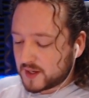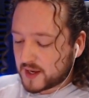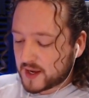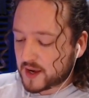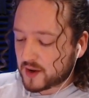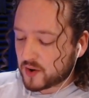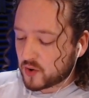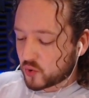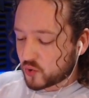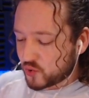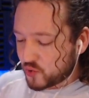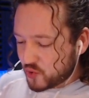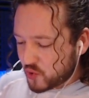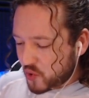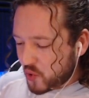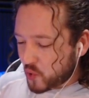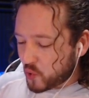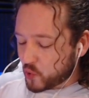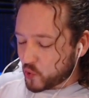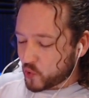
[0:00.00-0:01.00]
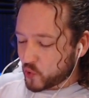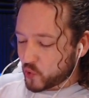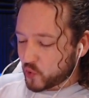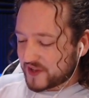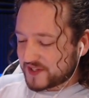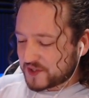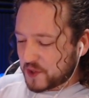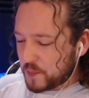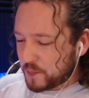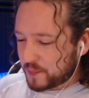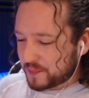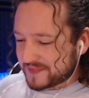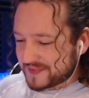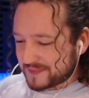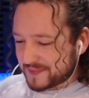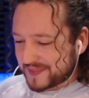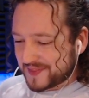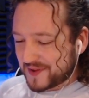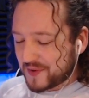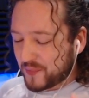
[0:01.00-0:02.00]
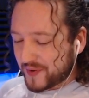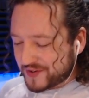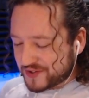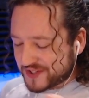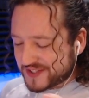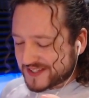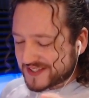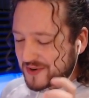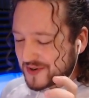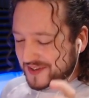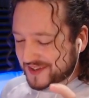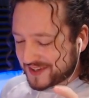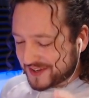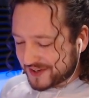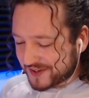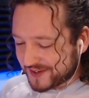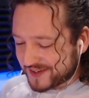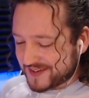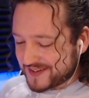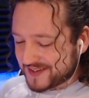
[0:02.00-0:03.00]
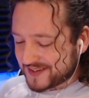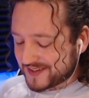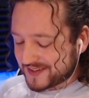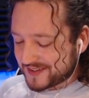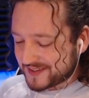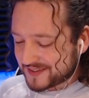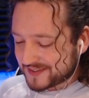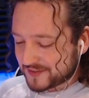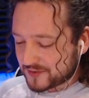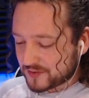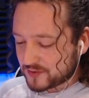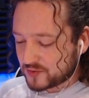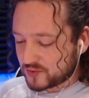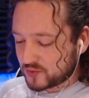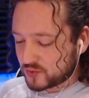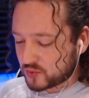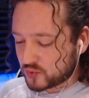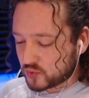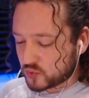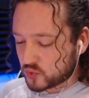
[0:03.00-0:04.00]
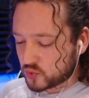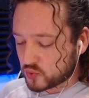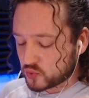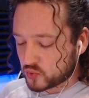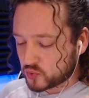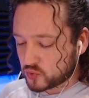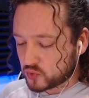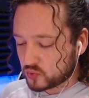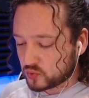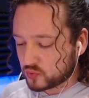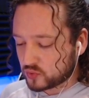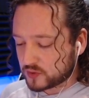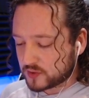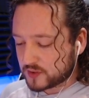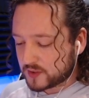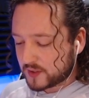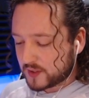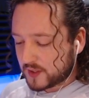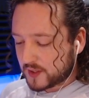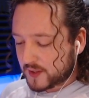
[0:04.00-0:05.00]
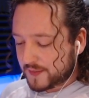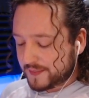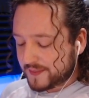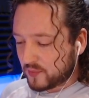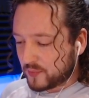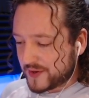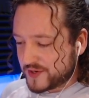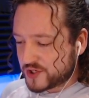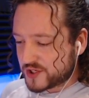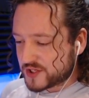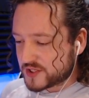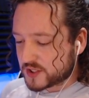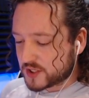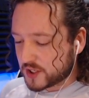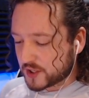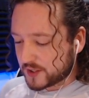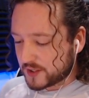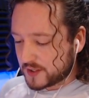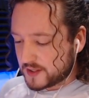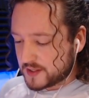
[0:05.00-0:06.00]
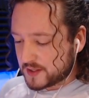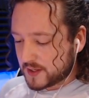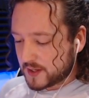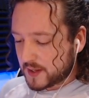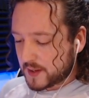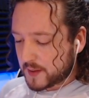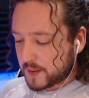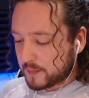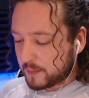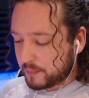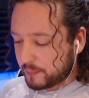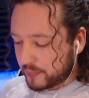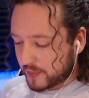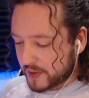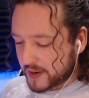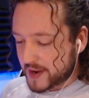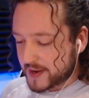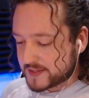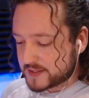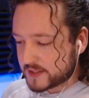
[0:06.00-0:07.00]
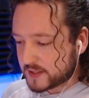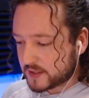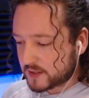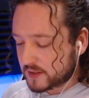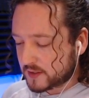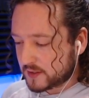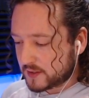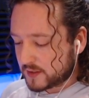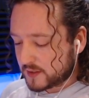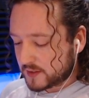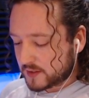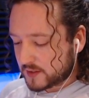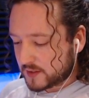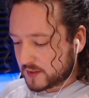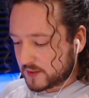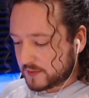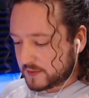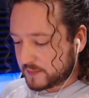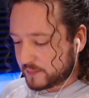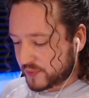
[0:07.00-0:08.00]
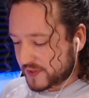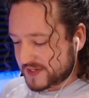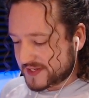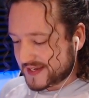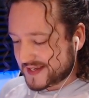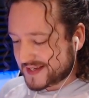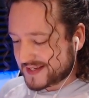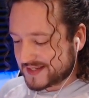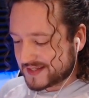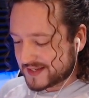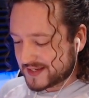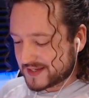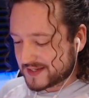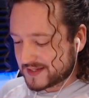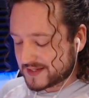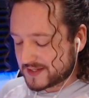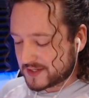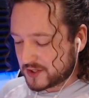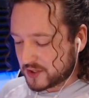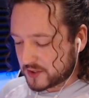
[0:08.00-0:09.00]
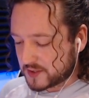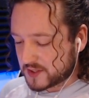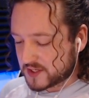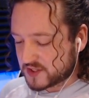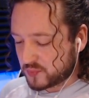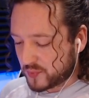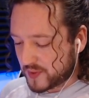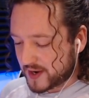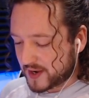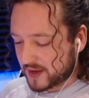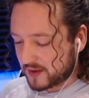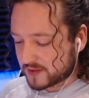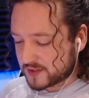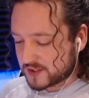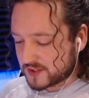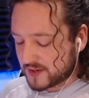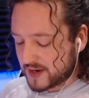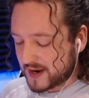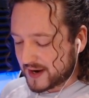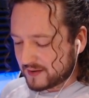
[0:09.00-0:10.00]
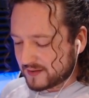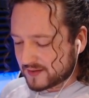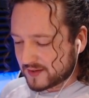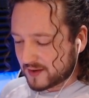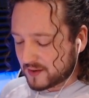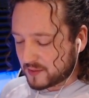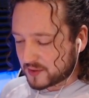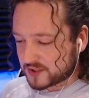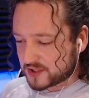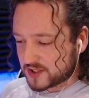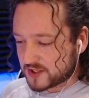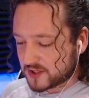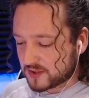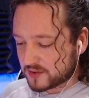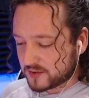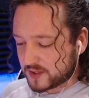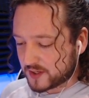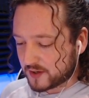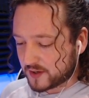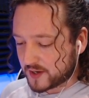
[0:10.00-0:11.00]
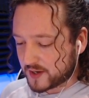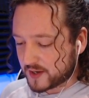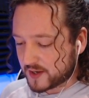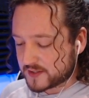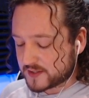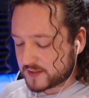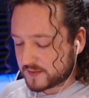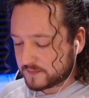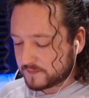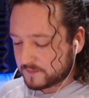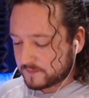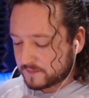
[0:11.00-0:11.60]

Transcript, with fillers: Uh, ooh, let's go. The witch is good. Ooh, the witch is good, but the princess is good as well. So I don't know what to do here, guys.